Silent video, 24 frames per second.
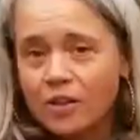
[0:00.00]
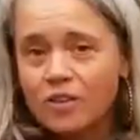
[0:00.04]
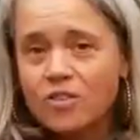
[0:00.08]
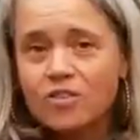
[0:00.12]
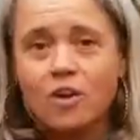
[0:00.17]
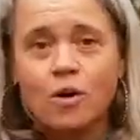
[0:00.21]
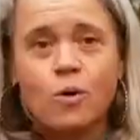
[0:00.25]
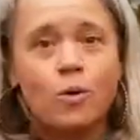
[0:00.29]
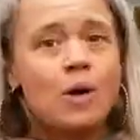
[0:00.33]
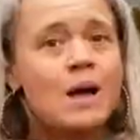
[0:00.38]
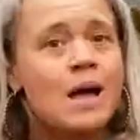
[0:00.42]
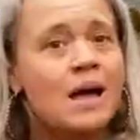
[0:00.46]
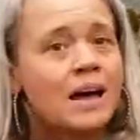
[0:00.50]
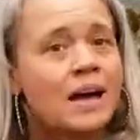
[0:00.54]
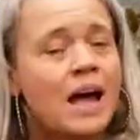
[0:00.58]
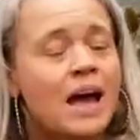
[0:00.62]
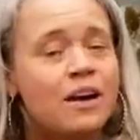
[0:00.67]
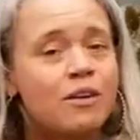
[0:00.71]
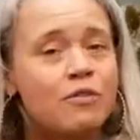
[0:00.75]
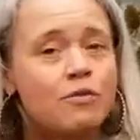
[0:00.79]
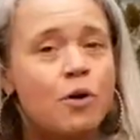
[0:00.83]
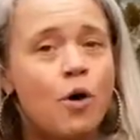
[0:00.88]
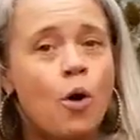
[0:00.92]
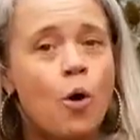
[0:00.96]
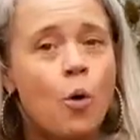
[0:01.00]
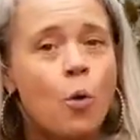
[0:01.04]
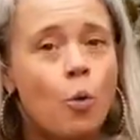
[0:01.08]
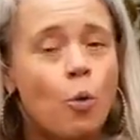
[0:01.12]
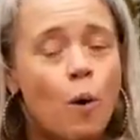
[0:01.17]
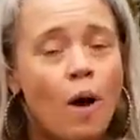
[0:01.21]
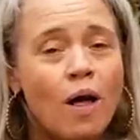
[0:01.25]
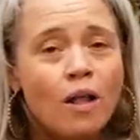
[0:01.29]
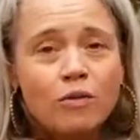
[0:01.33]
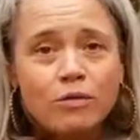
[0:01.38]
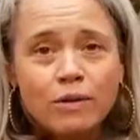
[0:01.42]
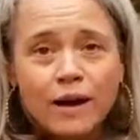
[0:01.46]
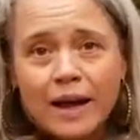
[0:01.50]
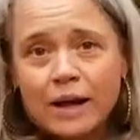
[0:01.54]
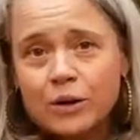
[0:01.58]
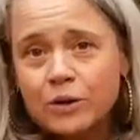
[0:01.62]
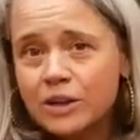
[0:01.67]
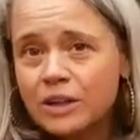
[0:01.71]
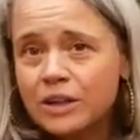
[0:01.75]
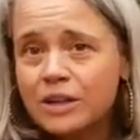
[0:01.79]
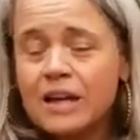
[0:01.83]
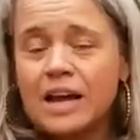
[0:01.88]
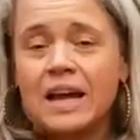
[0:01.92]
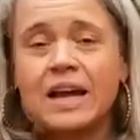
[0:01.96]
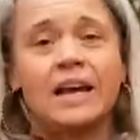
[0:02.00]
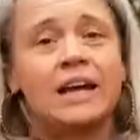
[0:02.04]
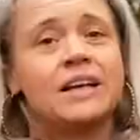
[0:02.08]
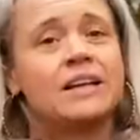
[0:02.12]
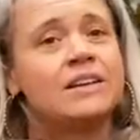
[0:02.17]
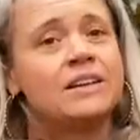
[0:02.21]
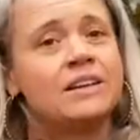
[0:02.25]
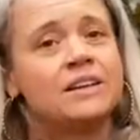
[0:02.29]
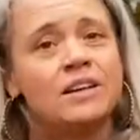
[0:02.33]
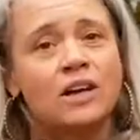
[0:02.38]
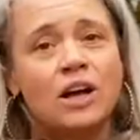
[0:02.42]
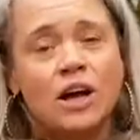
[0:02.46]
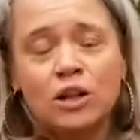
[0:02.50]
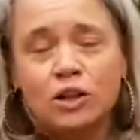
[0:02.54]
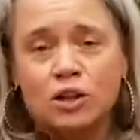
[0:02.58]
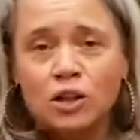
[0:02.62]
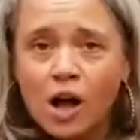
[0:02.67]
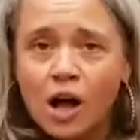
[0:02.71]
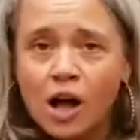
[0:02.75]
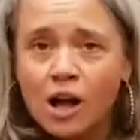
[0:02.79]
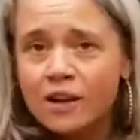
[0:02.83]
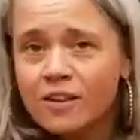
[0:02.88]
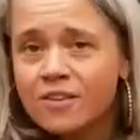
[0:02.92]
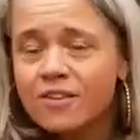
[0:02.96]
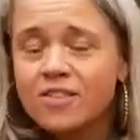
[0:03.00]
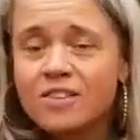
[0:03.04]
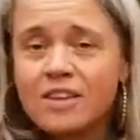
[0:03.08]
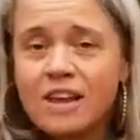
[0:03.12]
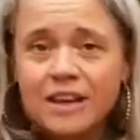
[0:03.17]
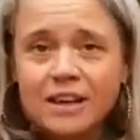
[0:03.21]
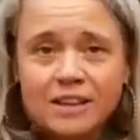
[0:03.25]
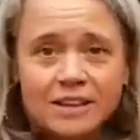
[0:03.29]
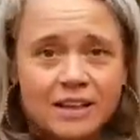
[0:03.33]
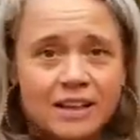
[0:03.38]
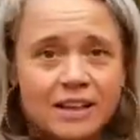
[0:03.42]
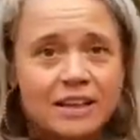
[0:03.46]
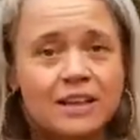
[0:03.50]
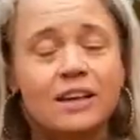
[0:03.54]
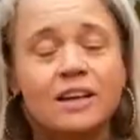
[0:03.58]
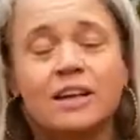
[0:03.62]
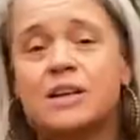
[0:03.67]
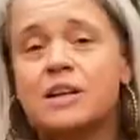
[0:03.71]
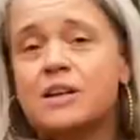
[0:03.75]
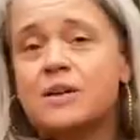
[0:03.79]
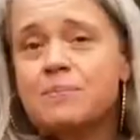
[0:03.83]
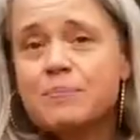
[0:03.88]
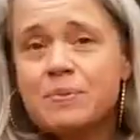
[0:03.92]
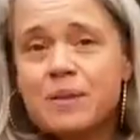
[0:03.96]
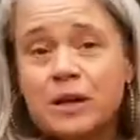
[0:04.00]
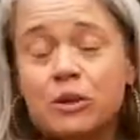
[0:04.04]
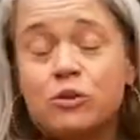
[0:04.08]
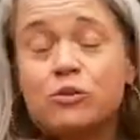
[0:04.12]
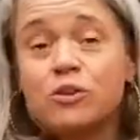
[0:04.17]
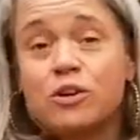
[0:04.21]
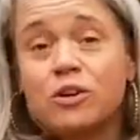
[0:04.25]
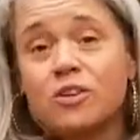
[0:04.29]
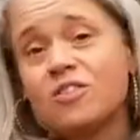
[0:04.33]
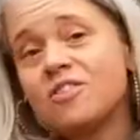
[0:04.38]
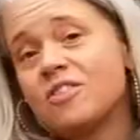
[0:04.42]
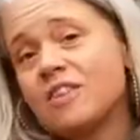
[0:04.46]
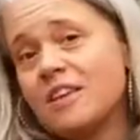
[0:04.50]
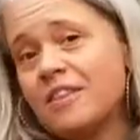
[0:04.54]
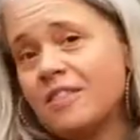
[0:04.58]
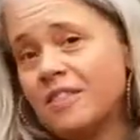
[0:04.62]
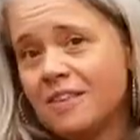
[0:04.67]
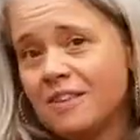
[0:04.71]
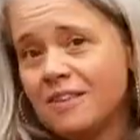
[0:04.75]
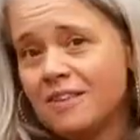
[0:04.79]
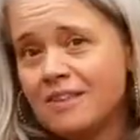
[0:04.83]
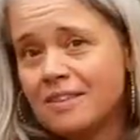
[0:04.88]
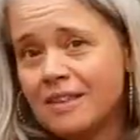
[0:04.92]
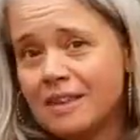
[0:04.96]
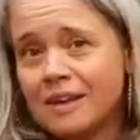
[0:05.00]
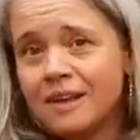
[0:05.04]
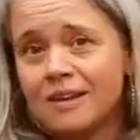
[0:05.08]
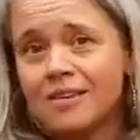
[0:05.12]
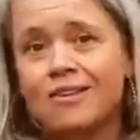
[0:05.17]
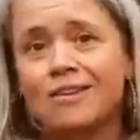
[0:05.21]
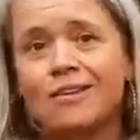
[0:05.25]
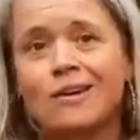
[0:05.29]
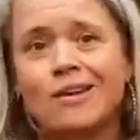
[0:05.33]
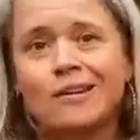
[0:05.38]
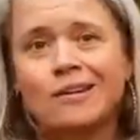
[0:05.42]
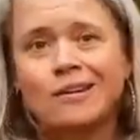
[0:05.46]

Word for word: So kind of well-rounded and a long-standing interest in these things,